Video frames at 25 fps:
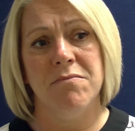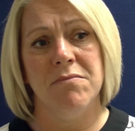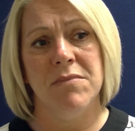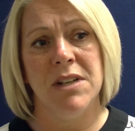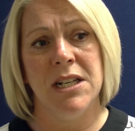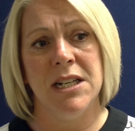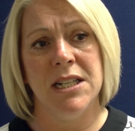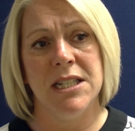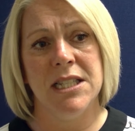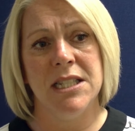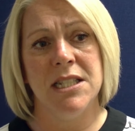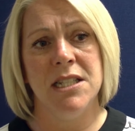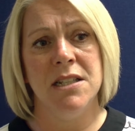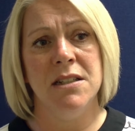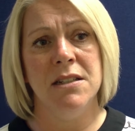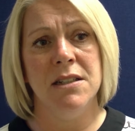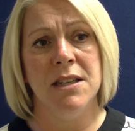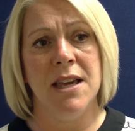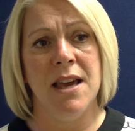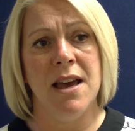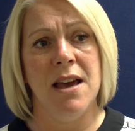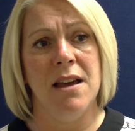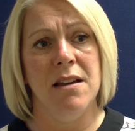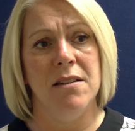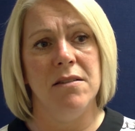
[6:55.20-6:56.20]
And I still
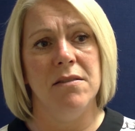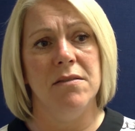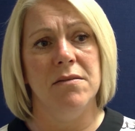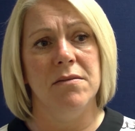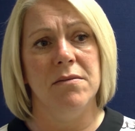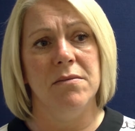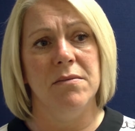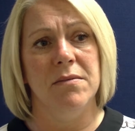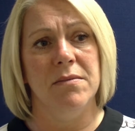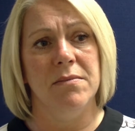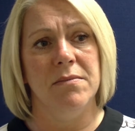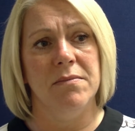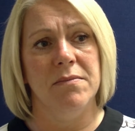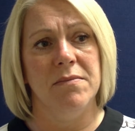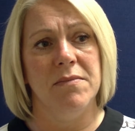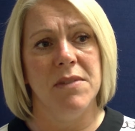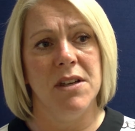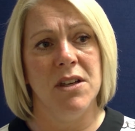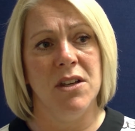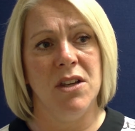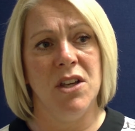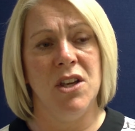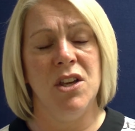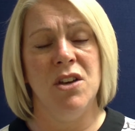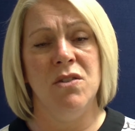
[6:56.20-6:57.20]
get
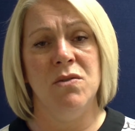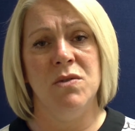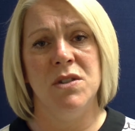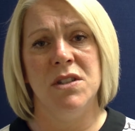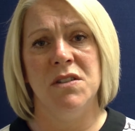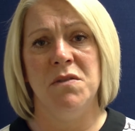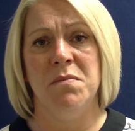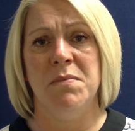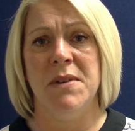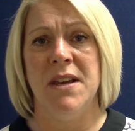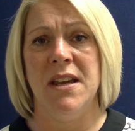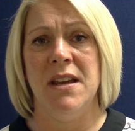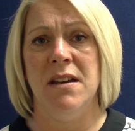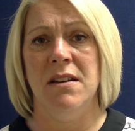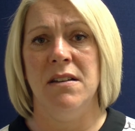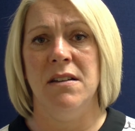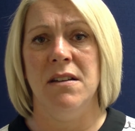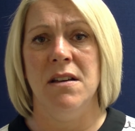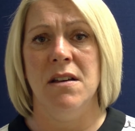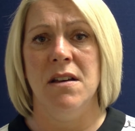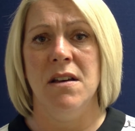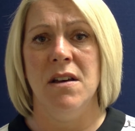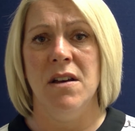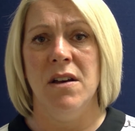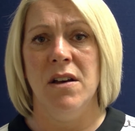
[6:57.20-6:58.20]
accused of being
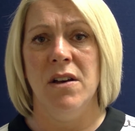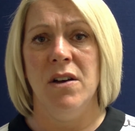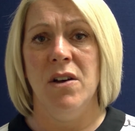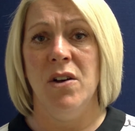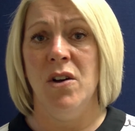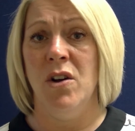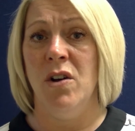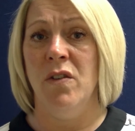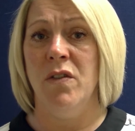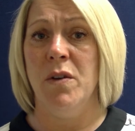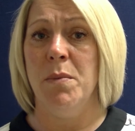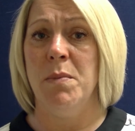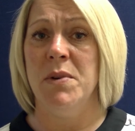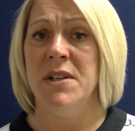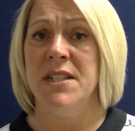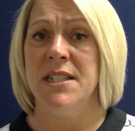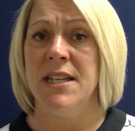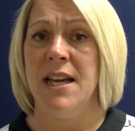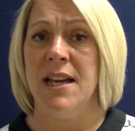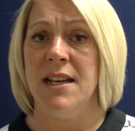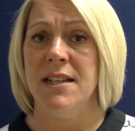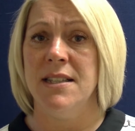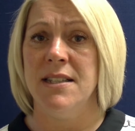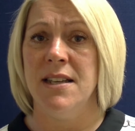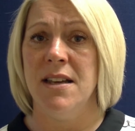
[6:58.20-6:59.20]

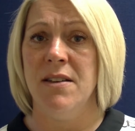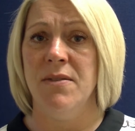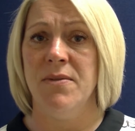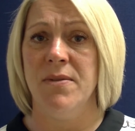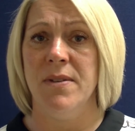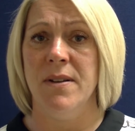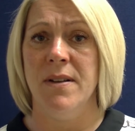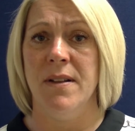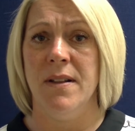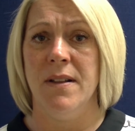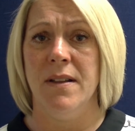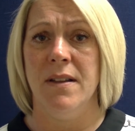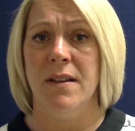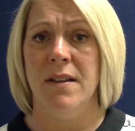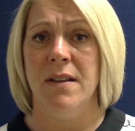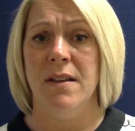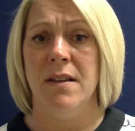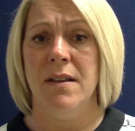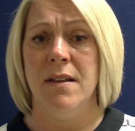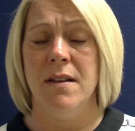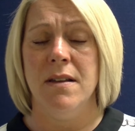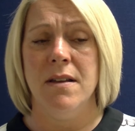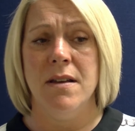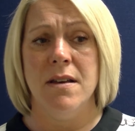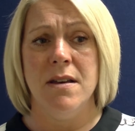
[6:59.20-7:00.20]
overprotective.
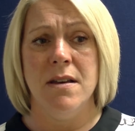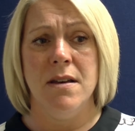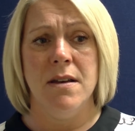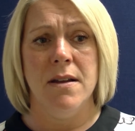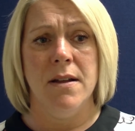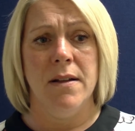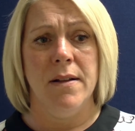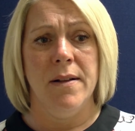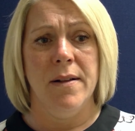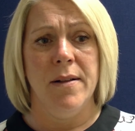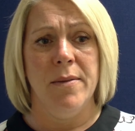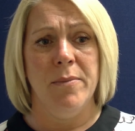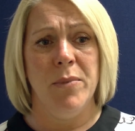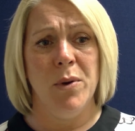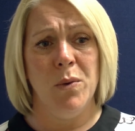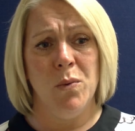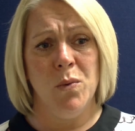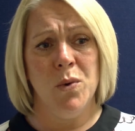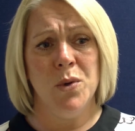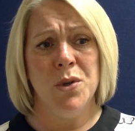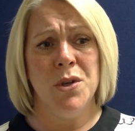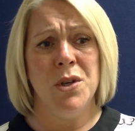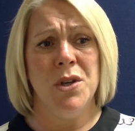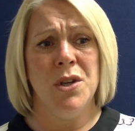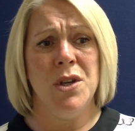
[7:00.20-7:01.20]
But
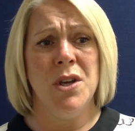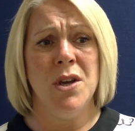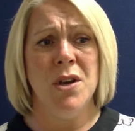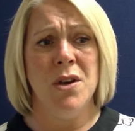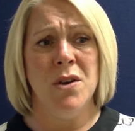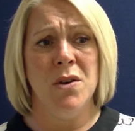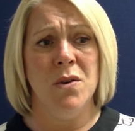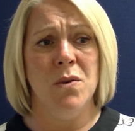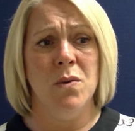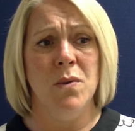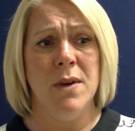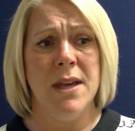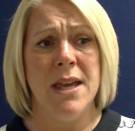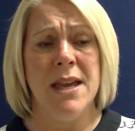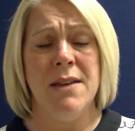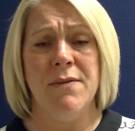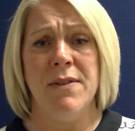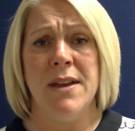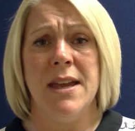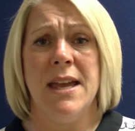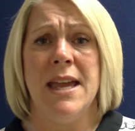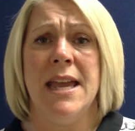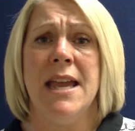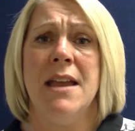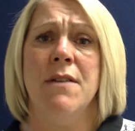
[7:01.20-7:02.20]
wouldn't you,
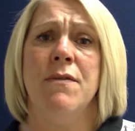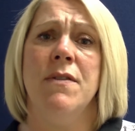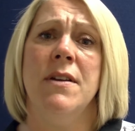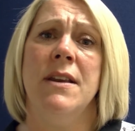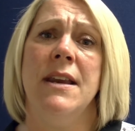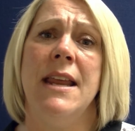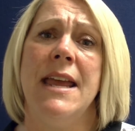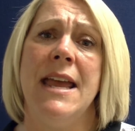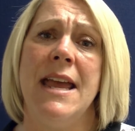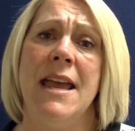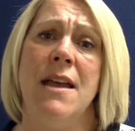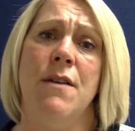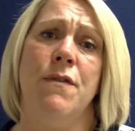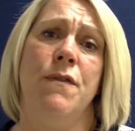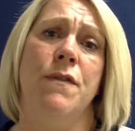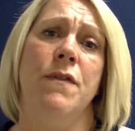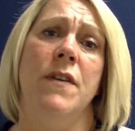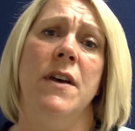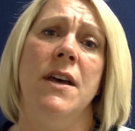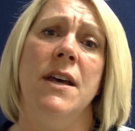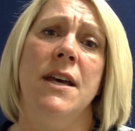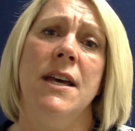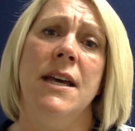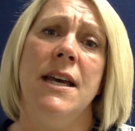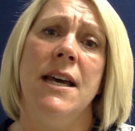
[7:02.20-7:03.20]
even if
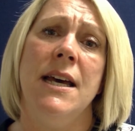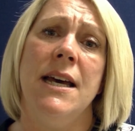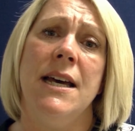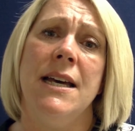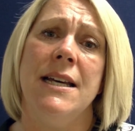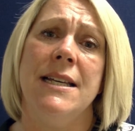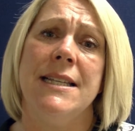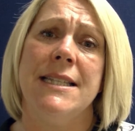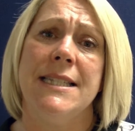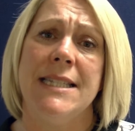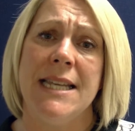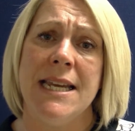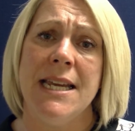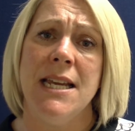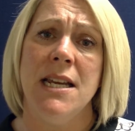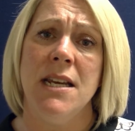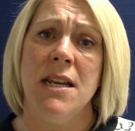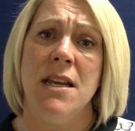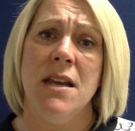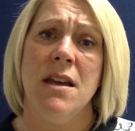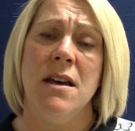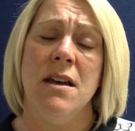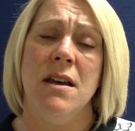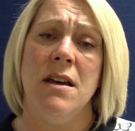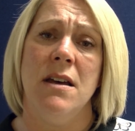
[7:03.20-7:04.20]

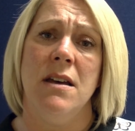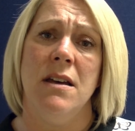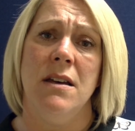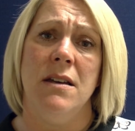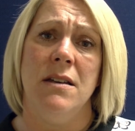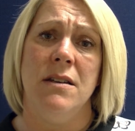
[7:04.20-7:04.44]
senior